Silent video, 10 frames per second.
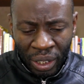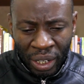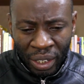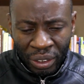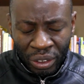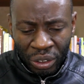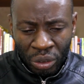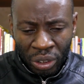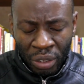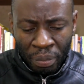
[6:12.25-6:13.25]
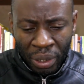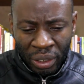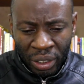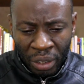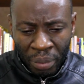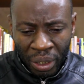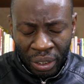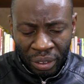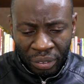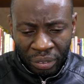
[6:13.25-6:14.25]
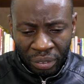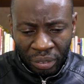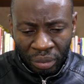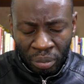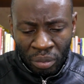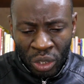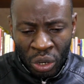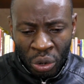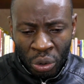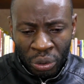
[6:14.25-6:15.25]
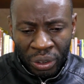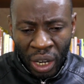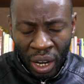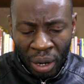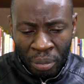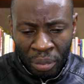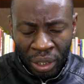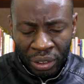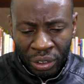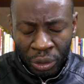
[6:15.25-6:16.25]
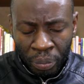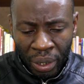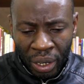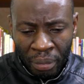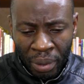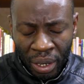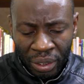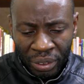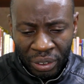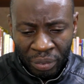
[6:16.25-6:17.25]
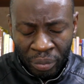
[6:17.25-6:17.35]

Let not the pandemic cause harm and despair among us.